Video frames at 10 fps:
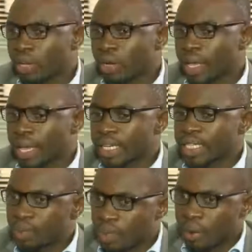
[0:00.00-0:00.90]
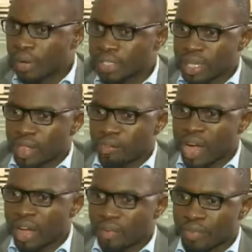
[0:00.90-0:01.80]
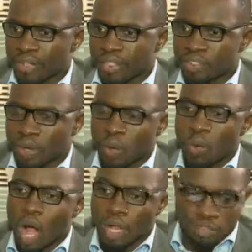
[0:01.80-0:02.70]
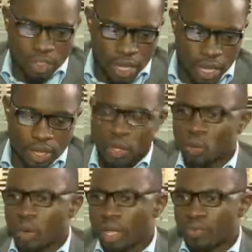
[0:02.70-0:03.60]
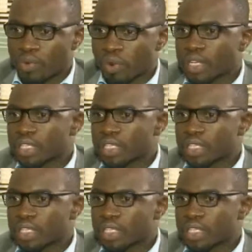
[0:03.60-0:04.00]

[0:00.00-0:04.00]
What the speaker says: your experience at the Bank of Industry whilst you were, for